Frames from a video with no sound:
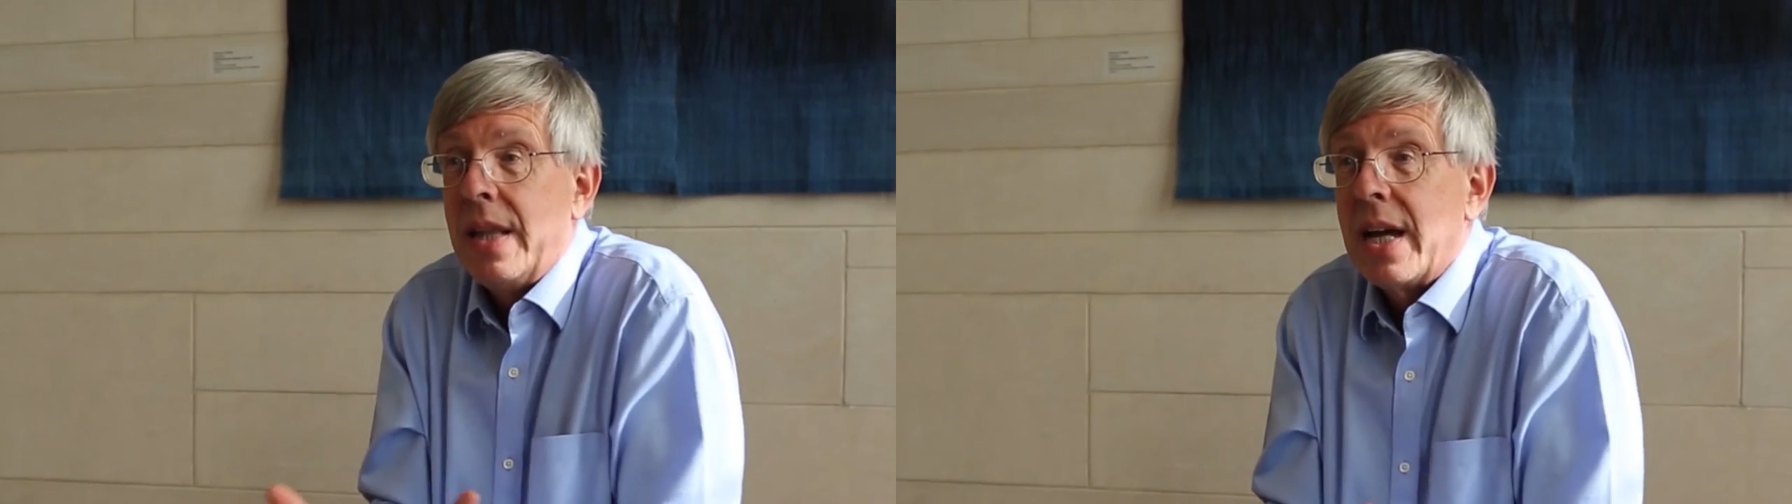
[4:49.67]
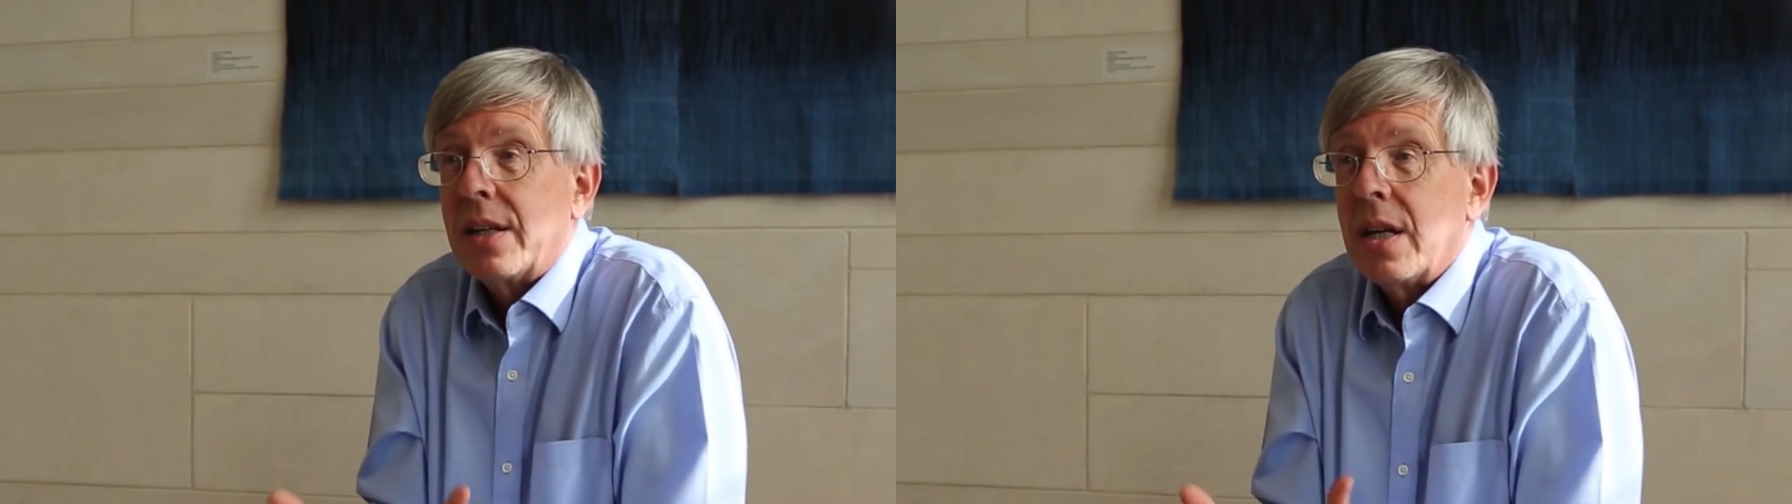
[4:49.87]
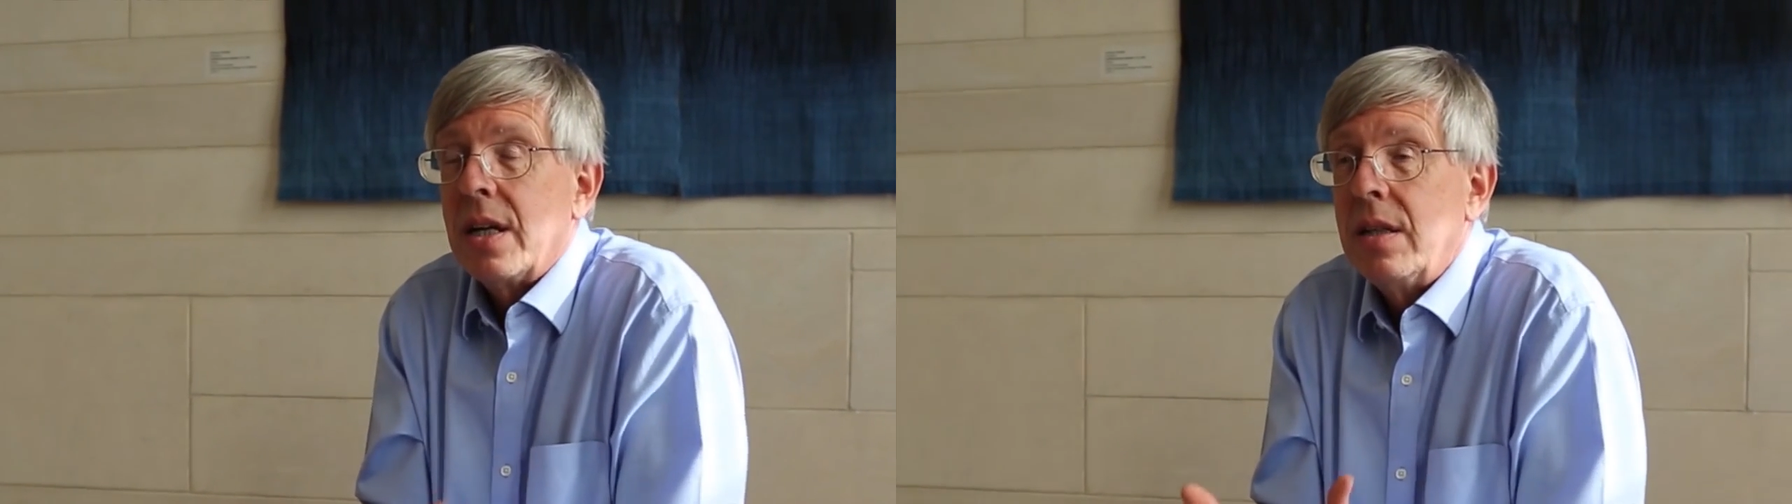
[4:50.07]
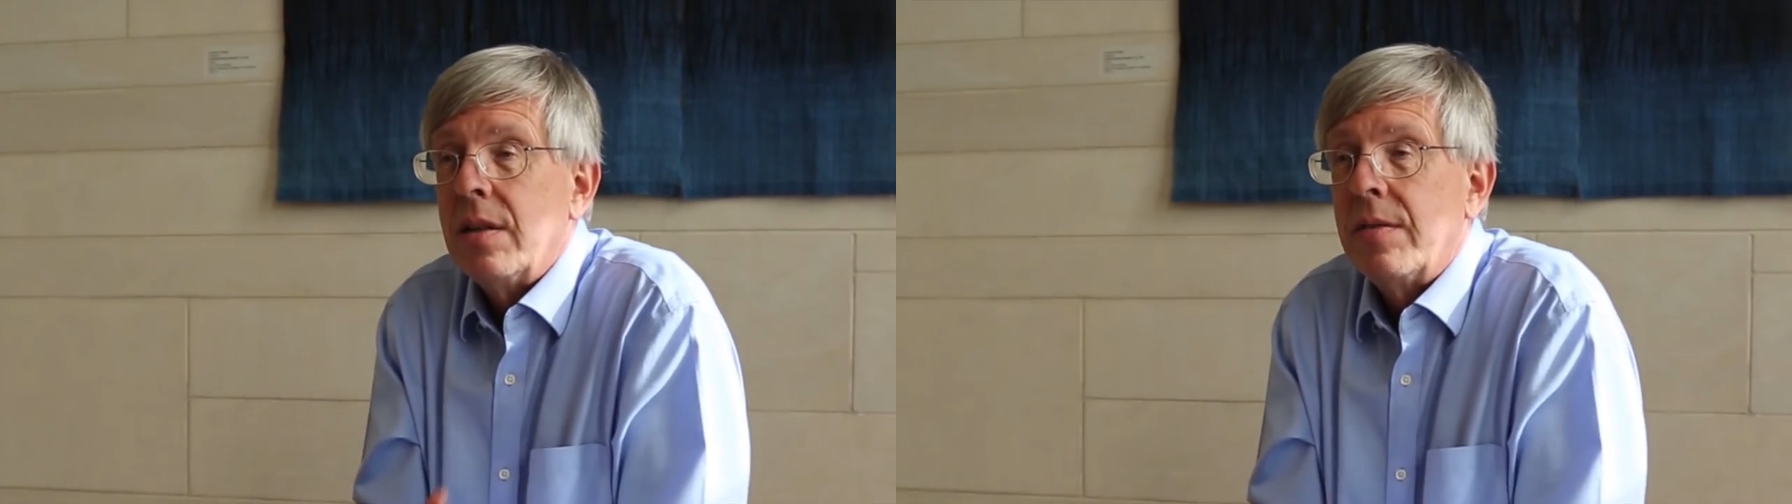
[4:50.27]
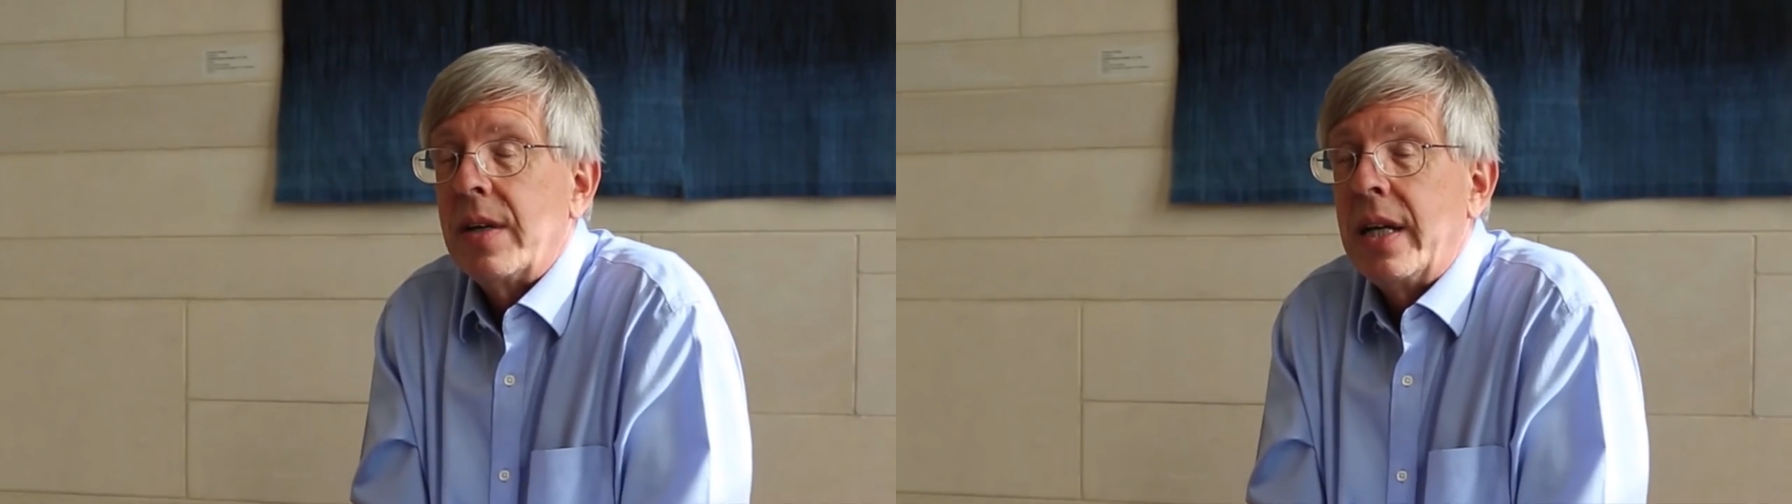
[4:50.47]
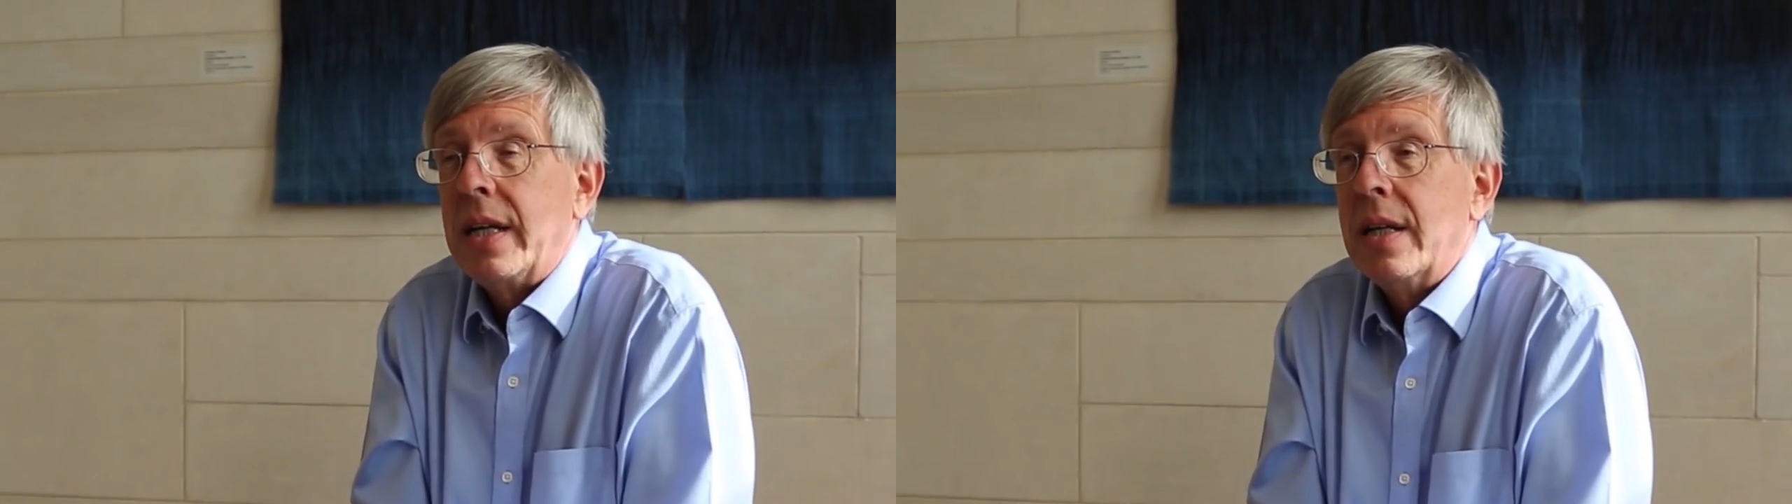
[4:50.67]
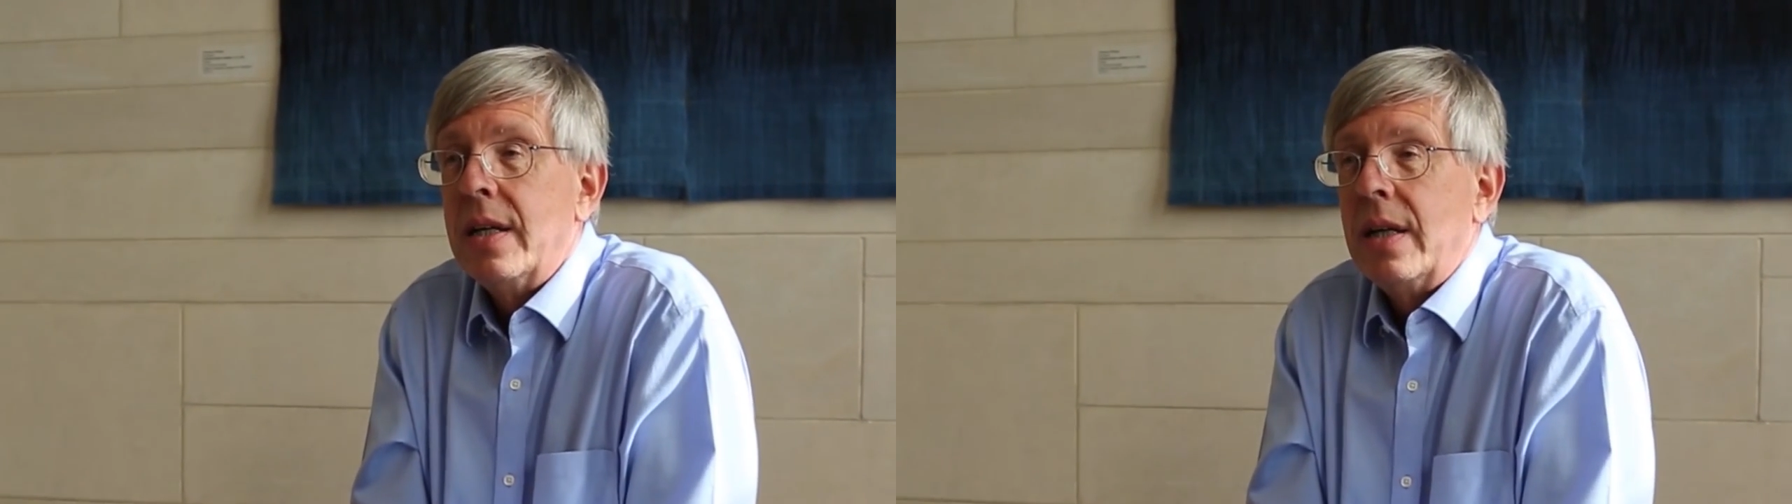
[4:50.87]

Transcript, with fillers: that kind of a,